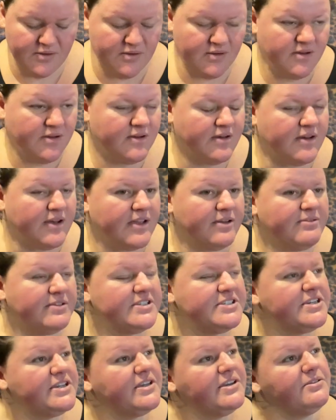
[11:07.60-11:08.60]
I
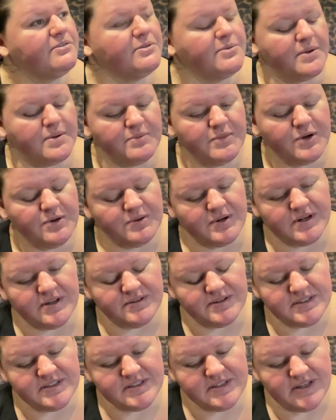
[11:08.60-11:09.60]
wish I could remember what I
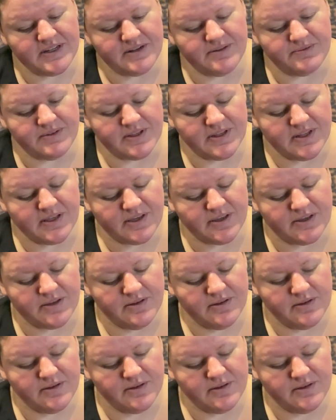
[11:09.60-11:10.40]
was saying with that.